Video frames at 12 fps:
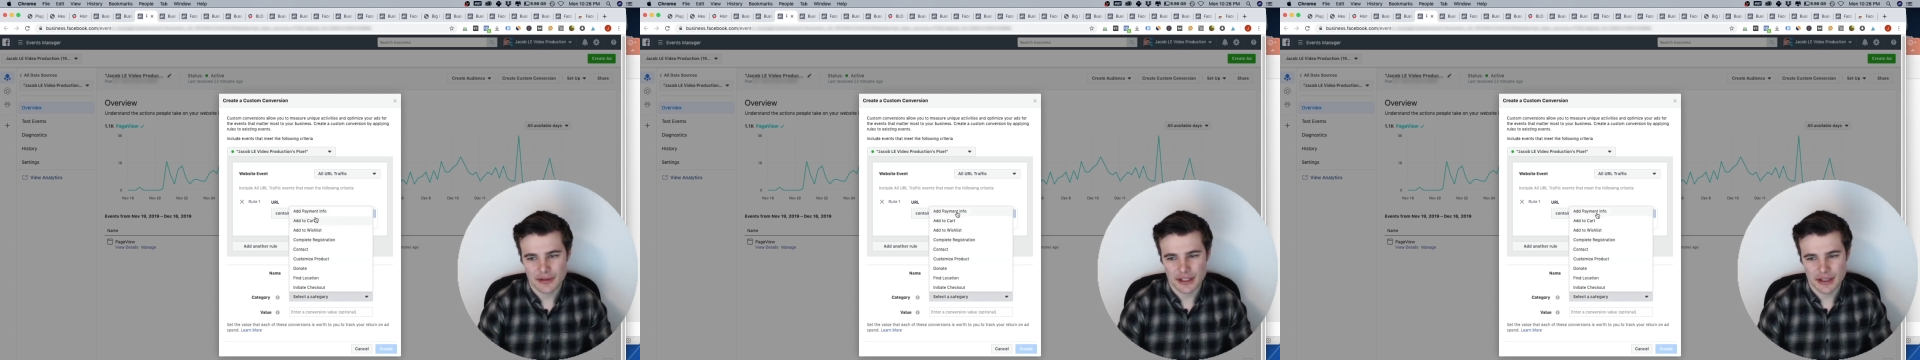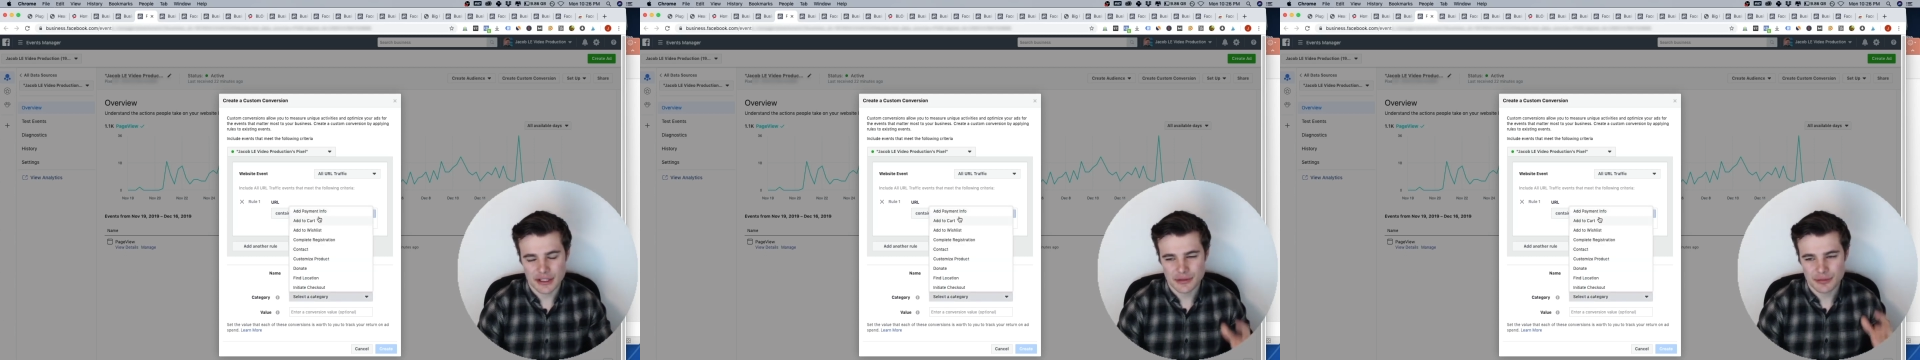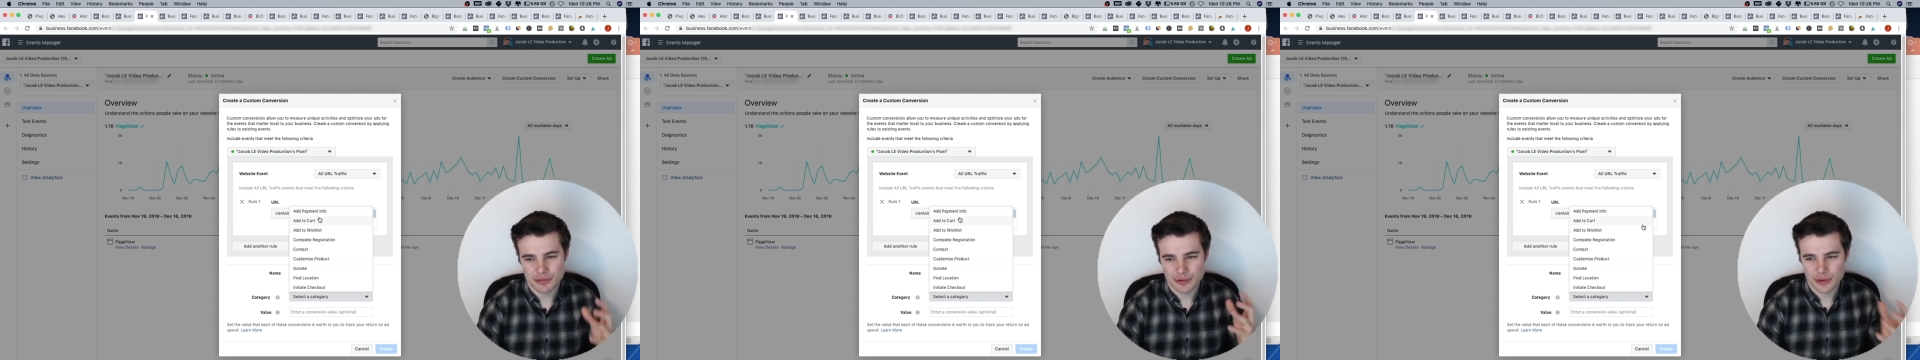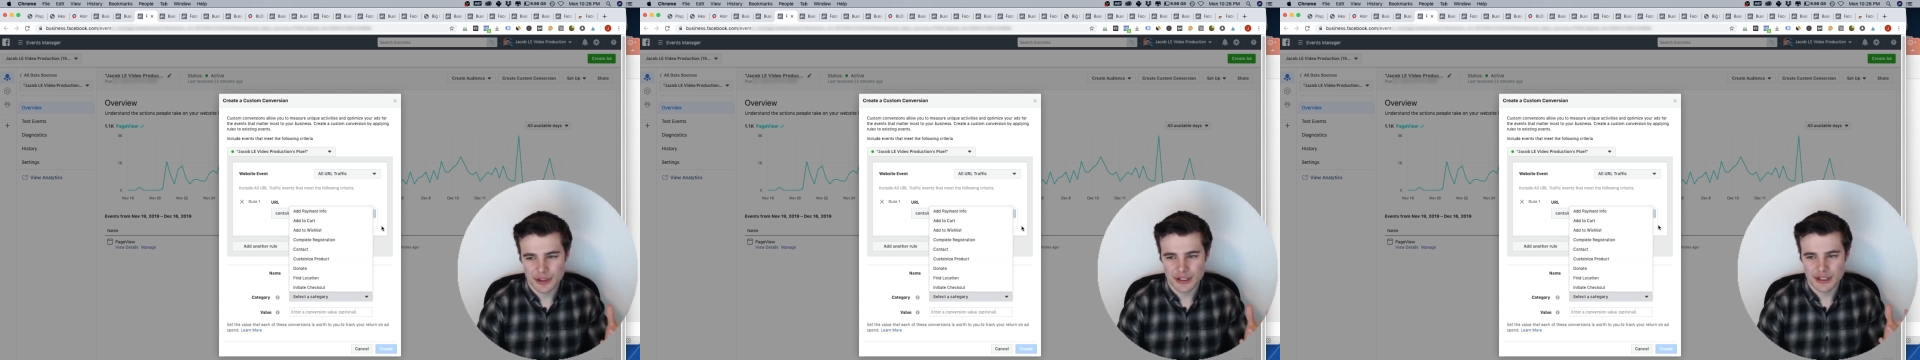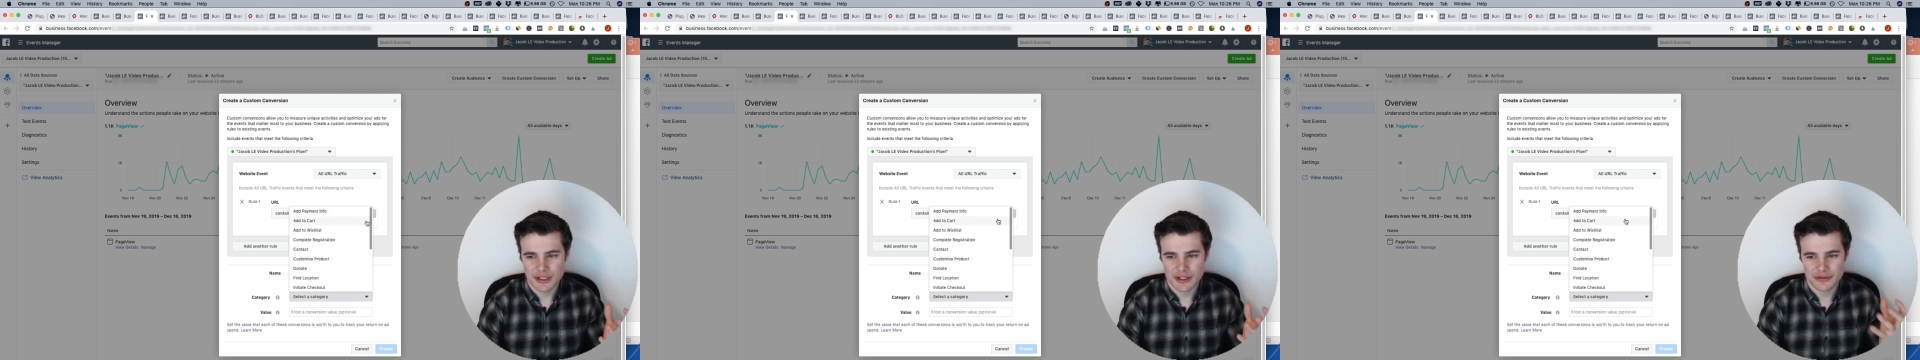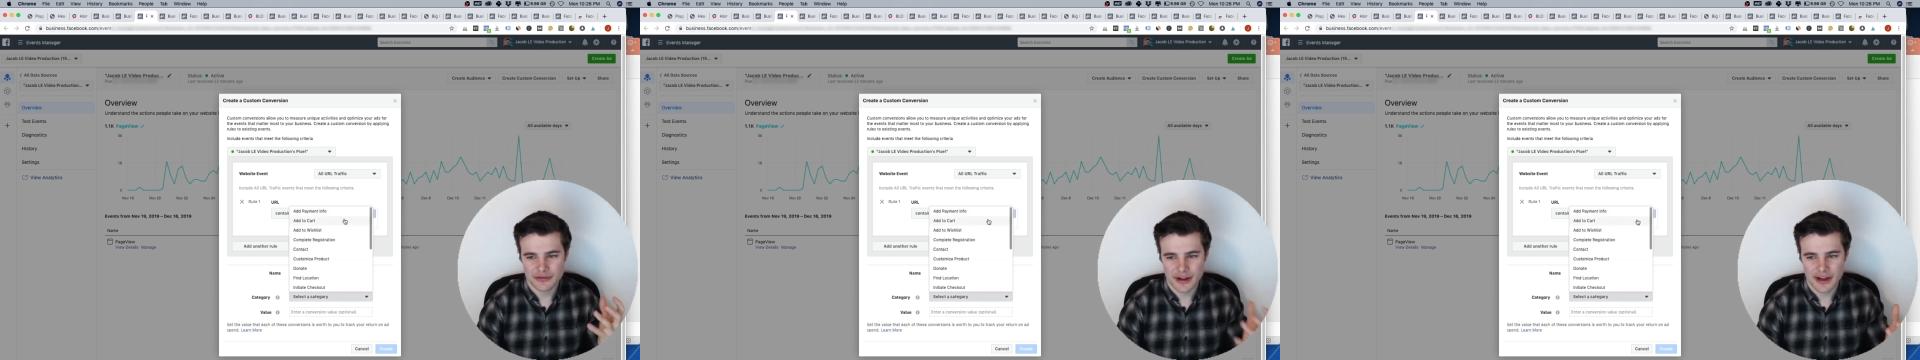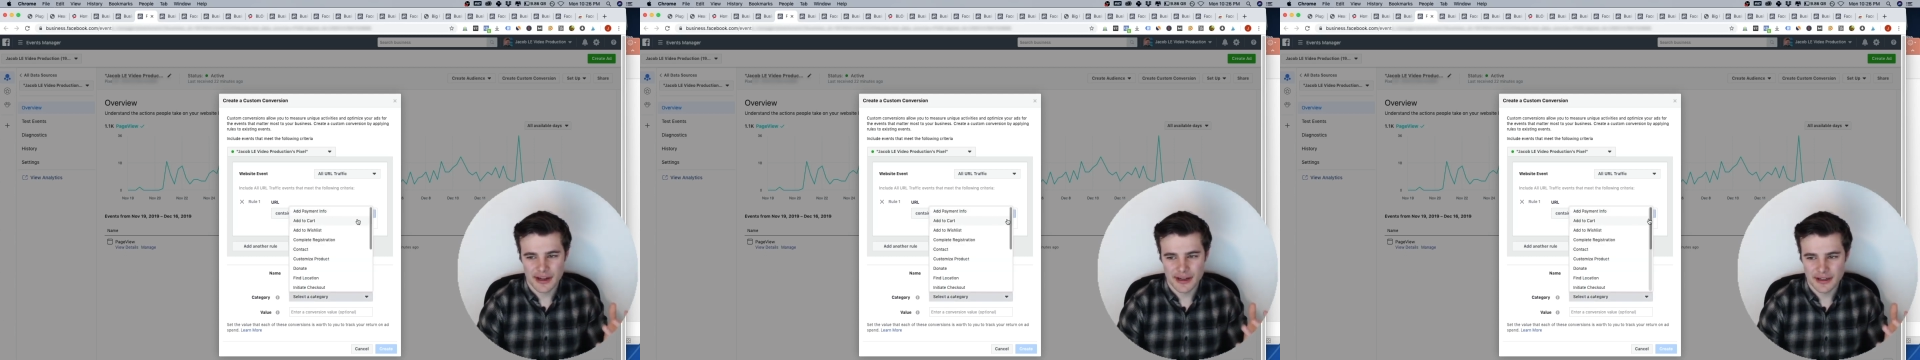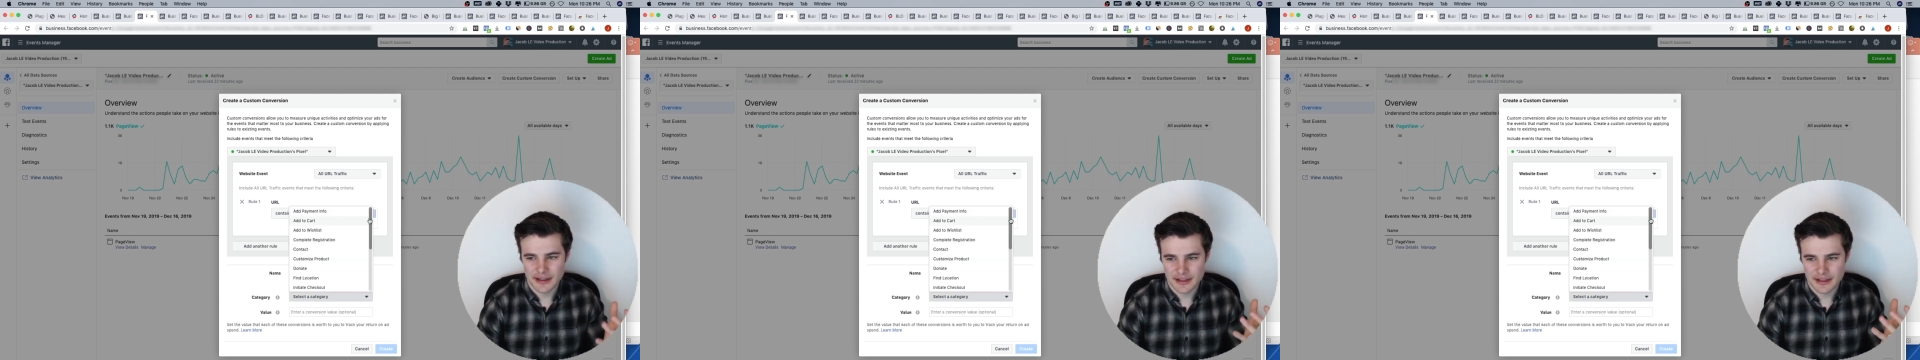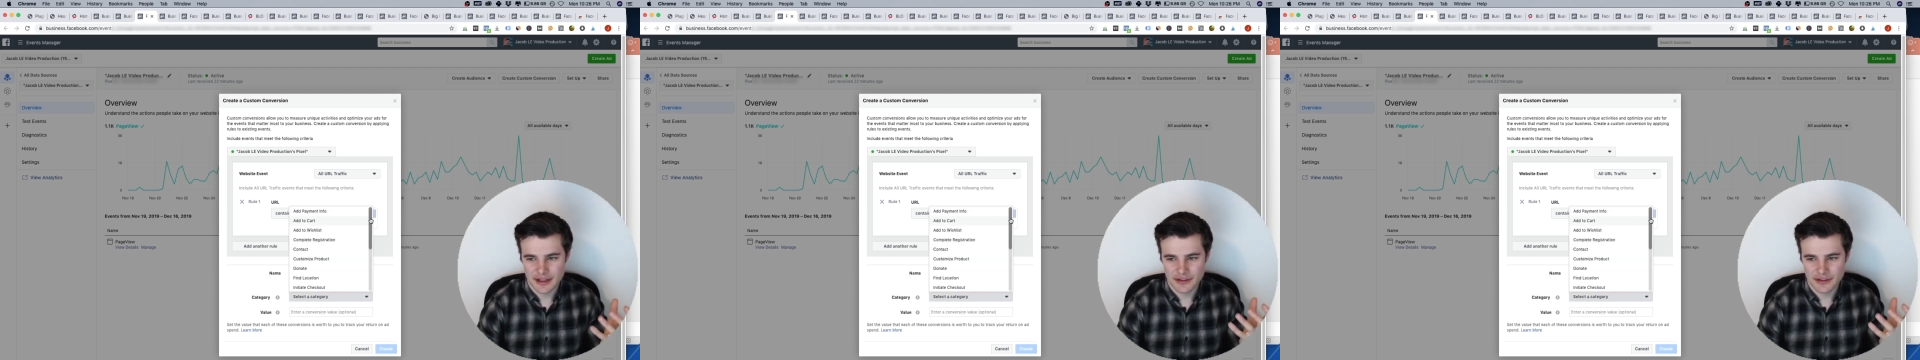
like these predefined